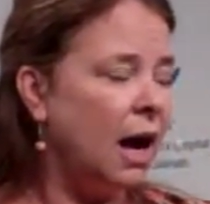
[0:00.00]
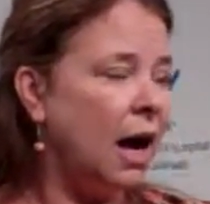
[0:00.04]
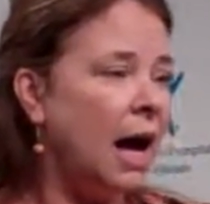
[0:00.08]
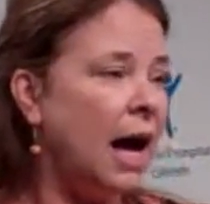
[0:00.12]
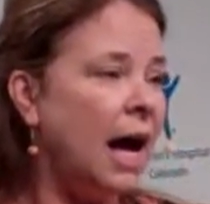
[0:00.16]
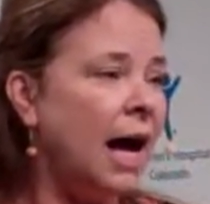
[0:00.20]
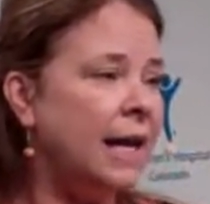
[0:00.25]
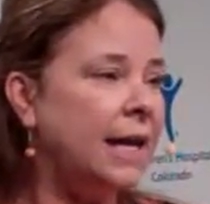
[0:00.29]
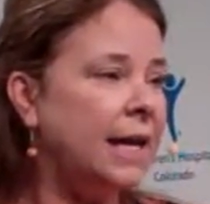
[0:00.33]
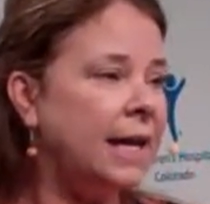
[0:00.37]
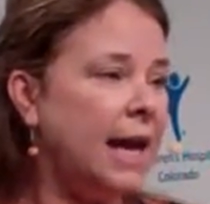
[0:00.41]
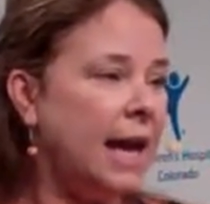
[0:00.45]

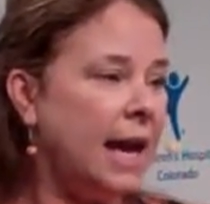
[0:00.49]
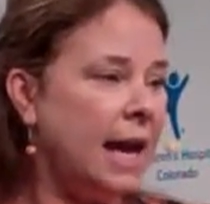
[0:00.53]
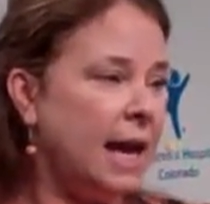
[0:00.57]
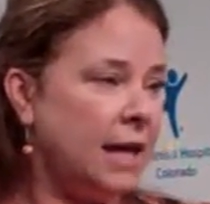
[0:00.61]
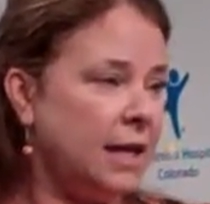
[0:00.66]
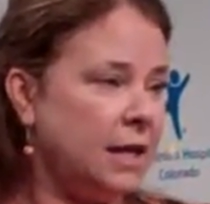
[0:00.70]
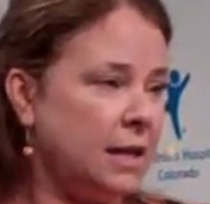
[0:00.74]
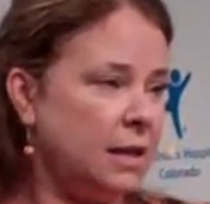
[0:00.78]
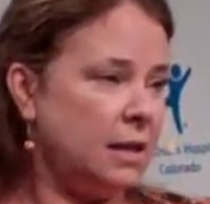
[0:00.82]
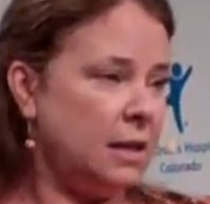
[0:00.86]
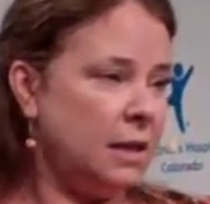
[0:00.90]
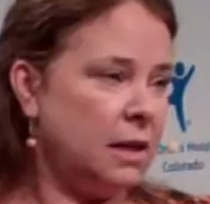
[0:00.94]
I
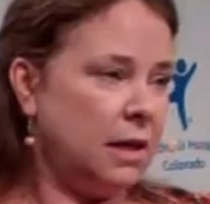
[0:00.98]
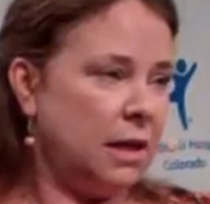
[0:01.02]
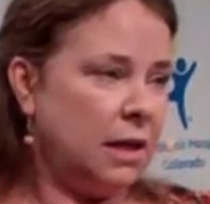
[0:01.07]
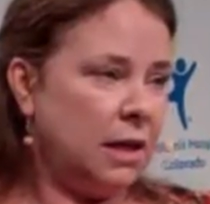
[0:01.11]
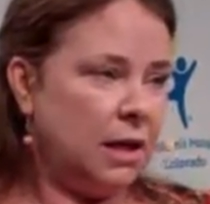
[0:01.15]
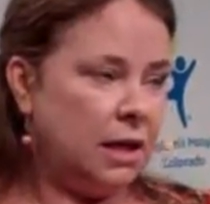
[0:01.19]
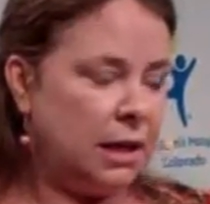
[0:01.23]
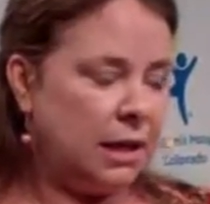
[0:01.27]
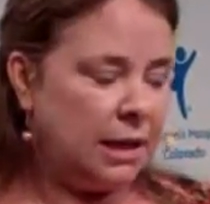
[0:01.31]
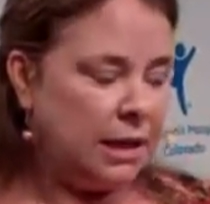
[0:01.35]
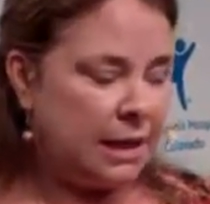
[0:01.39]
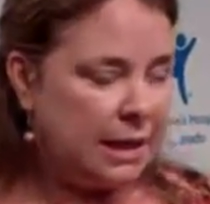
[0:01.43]
can't
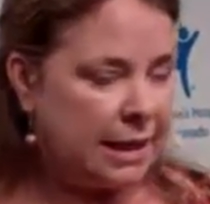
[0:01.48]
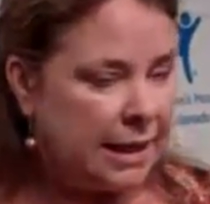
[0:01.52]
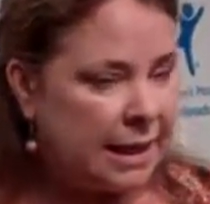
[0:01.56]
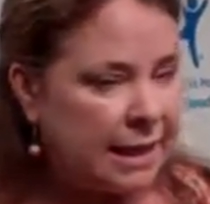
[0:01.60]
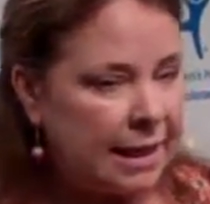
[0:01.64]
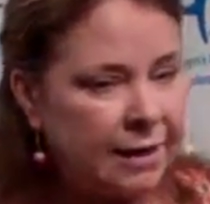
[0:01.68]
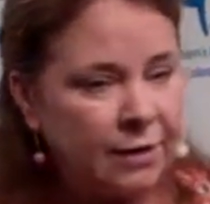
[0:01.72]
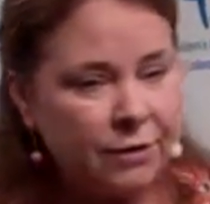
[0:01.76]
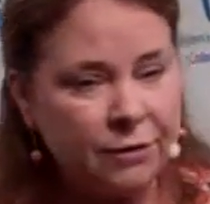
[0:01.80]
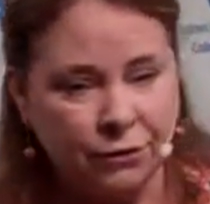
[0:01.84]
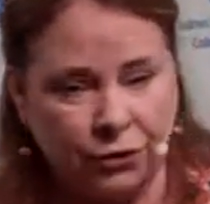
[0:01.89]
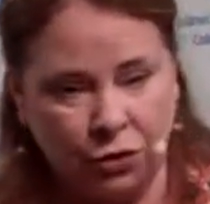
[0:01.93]

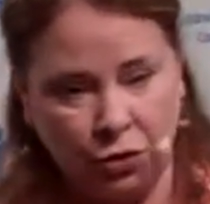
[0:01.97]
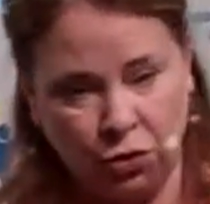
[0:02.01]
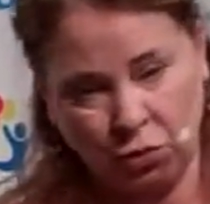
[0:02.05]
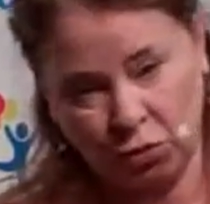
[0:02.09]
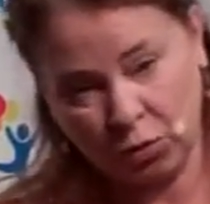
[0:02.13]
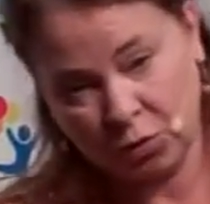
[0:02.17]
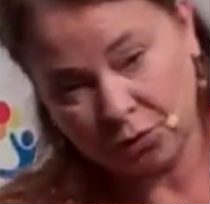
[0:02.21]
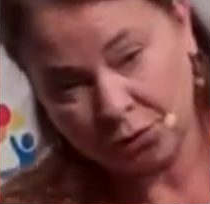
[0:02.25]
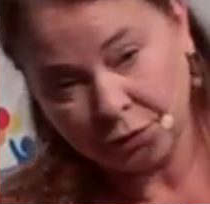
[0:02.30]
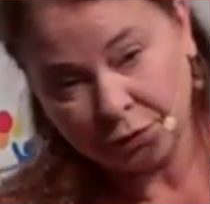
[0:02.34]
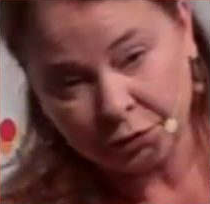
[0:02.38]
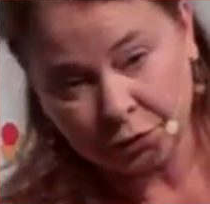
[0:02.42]
give you
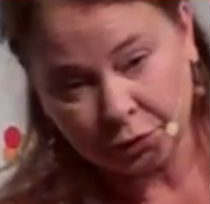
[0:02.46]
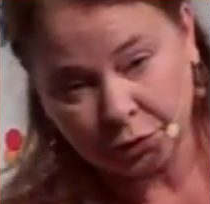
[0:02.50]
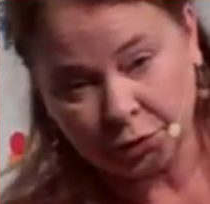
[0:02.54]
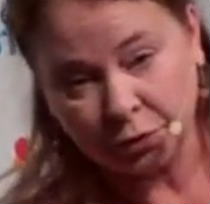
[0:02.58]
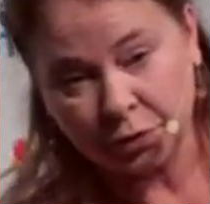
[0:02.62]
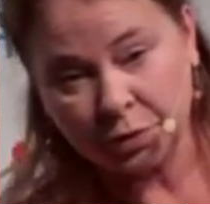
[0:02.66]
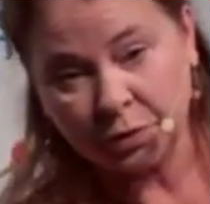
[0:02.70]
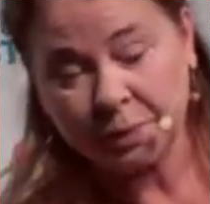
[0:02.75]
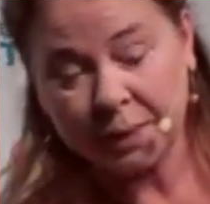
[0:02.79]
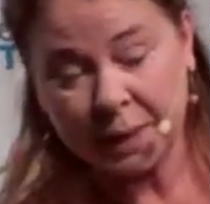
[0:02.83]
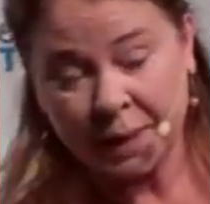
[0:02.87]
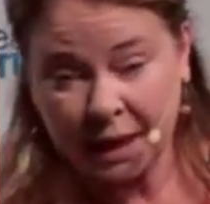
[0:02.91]
the
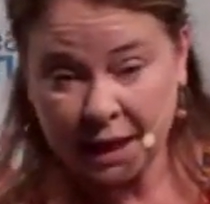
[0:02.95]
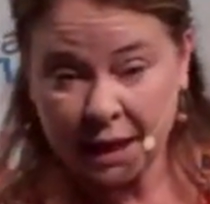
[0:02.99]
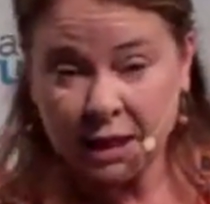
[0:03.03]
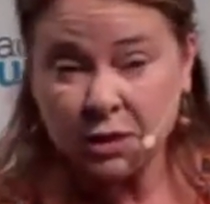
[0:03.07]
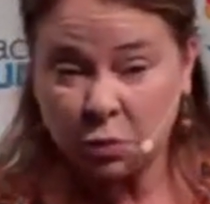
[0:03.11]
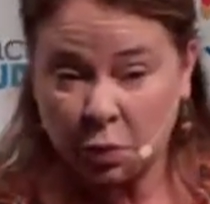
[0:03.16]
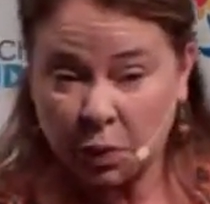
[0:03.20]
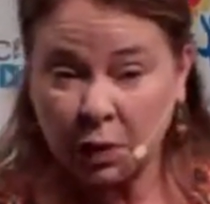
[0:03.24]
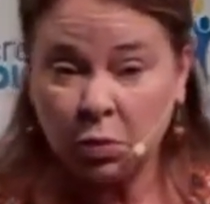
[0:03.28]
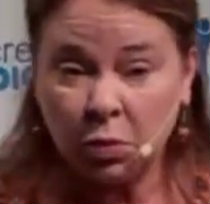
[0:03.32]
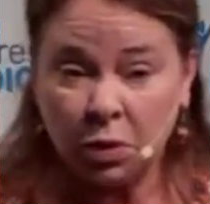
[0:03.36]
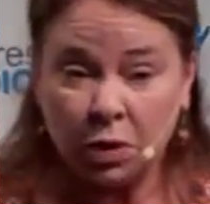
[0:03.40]
food
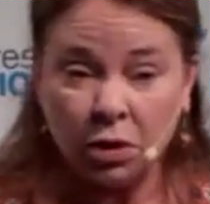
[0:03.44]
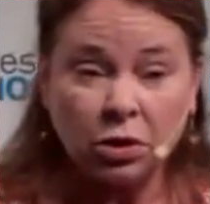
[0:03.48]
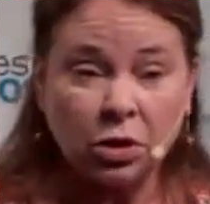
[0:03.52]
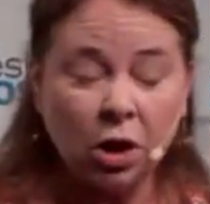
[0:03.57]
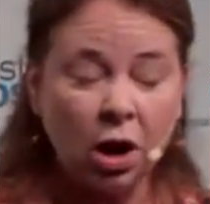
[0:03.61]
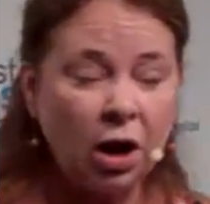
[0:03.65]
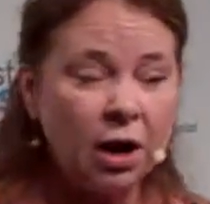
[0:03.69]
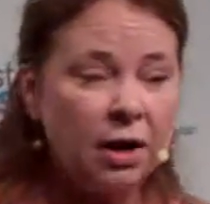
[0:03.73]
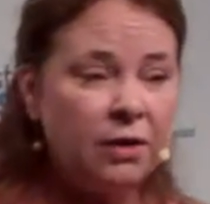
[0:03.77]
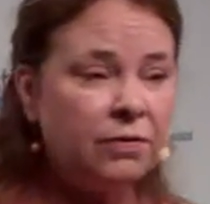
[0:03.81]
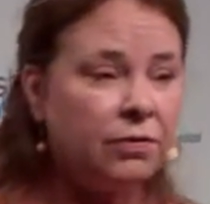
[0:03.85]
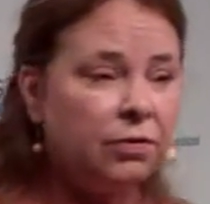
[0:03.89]
because we worked
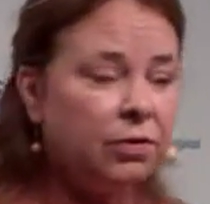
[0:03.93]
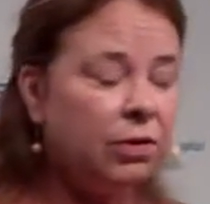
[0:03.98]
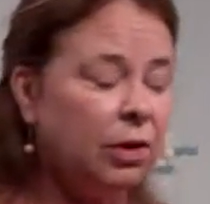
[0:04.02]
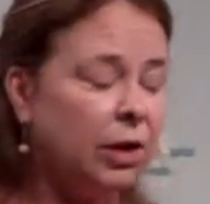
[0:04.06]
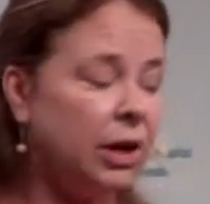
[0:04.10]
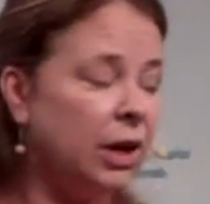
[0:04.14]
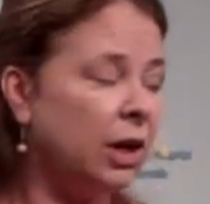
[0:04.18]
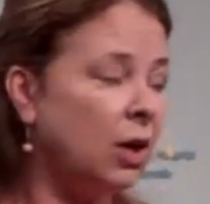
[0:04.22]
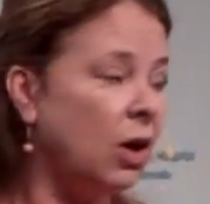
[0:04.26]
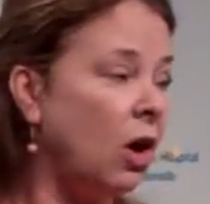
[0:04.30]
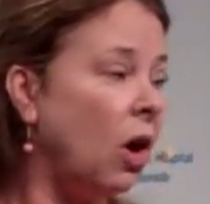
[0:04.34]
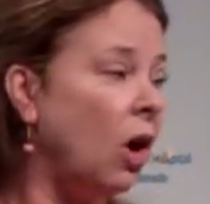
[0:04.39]
hard for
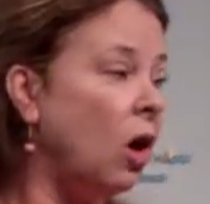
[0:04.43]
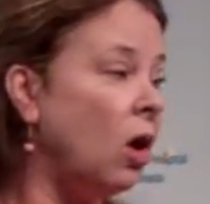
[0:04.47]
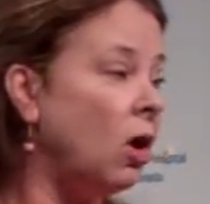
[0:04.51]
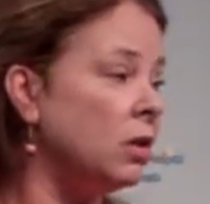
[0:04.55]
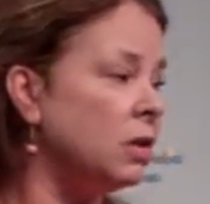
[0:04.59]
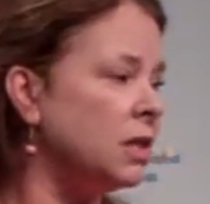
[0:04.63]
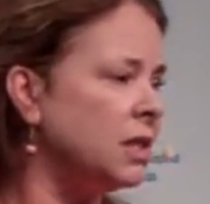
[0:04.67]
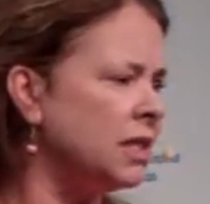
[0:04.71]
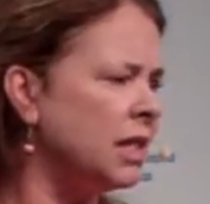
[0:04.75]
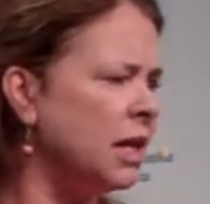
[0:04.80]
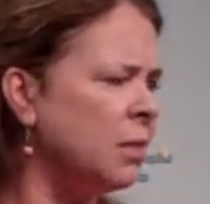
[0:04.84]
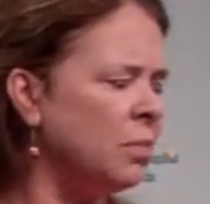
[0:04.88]
it all
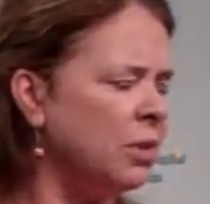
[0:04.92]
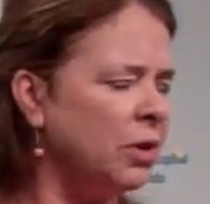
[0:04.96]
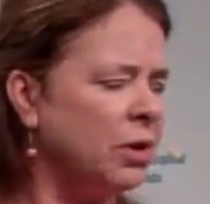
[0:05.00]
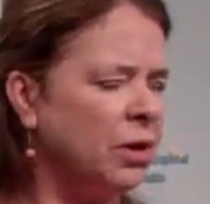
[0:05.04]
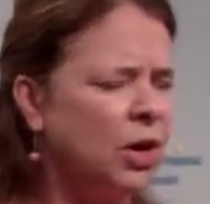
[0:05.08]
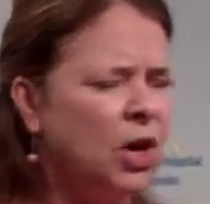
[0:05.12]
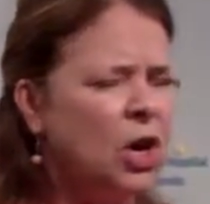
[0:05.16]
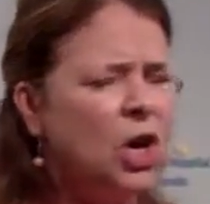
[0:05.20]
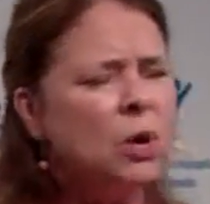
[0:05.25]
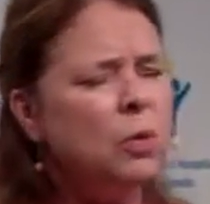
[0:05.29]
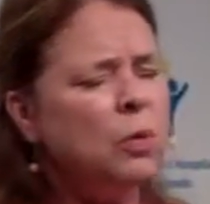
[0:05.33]
summer.